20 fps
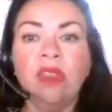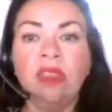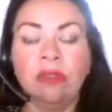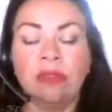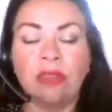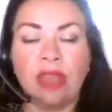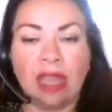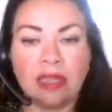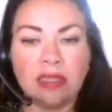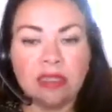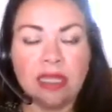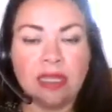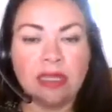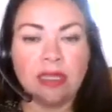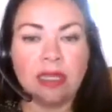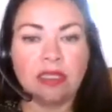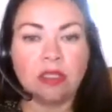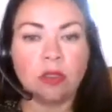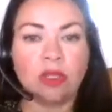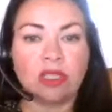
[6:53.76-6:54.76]
That has then
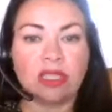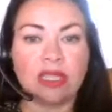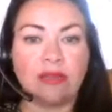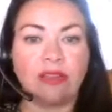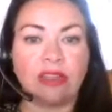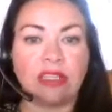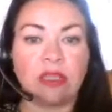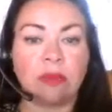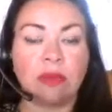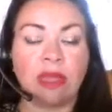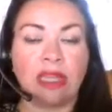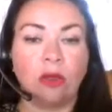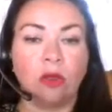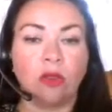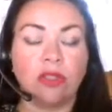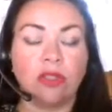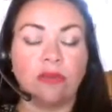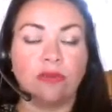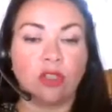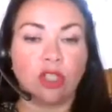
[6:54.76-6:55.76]
led to us having to make
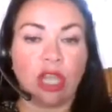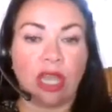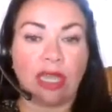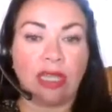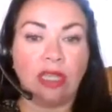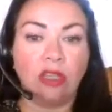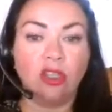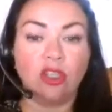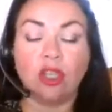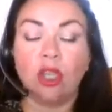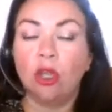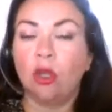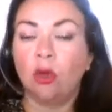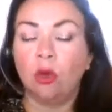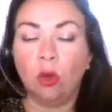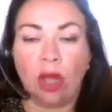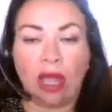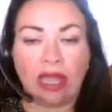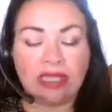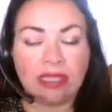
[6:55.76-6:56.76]
lots of change
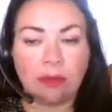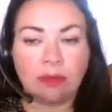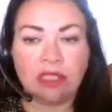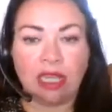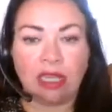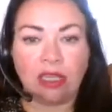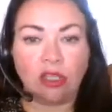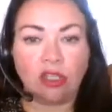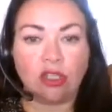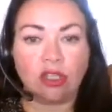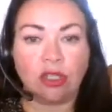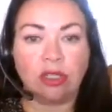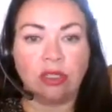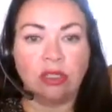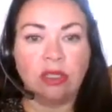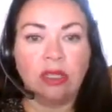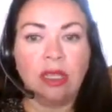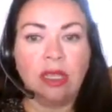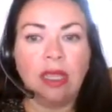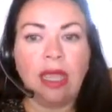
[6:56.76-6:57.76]
or
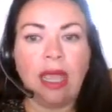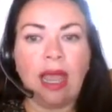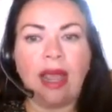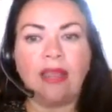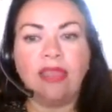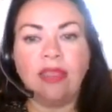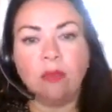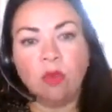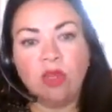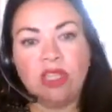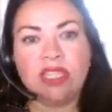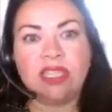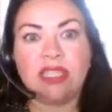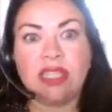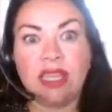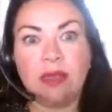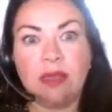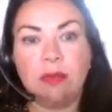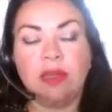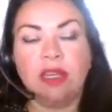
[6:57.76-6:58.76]
adaptation. And then we
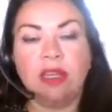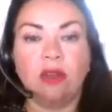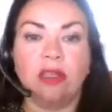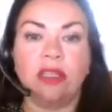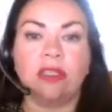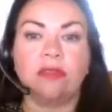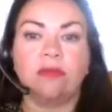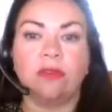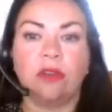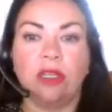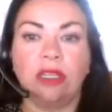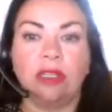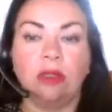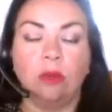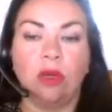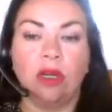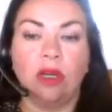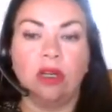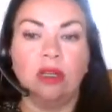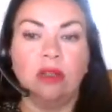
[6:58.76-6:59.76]
stabilise for a little
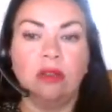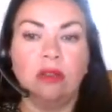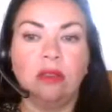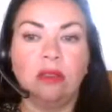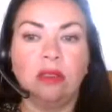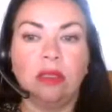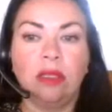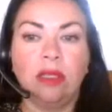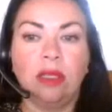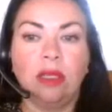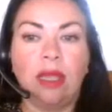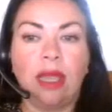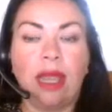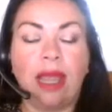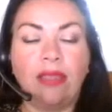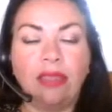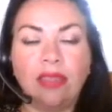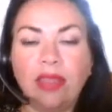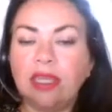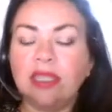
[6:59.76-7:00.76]
while,
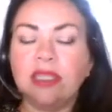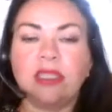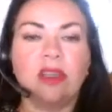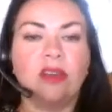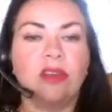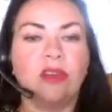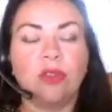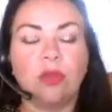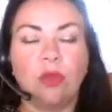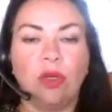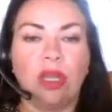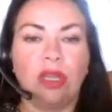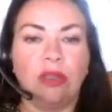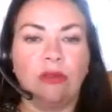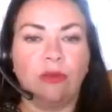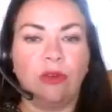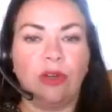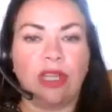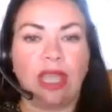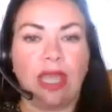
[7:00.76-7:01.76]
and then it starts all
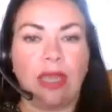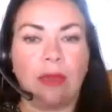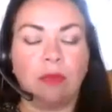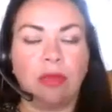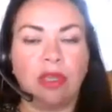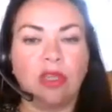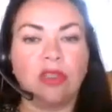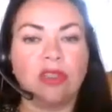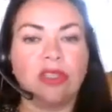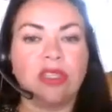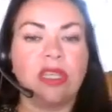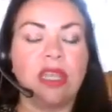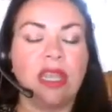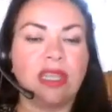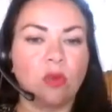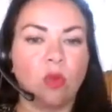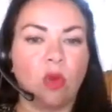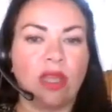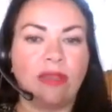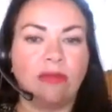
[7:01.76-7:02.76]
over again because the
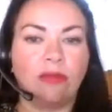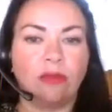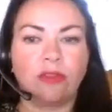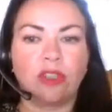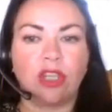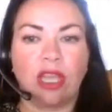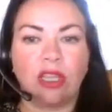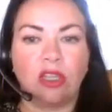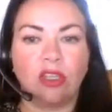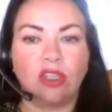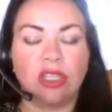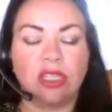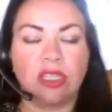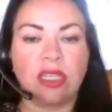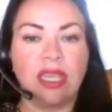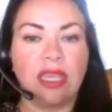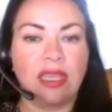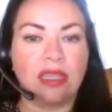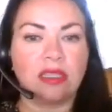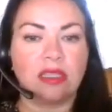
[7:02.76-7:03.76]
next wave of changes
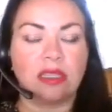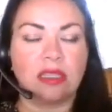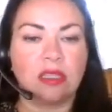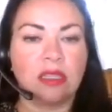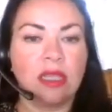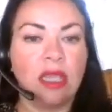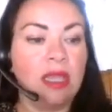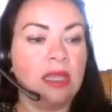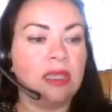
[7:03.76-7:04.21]
hits us.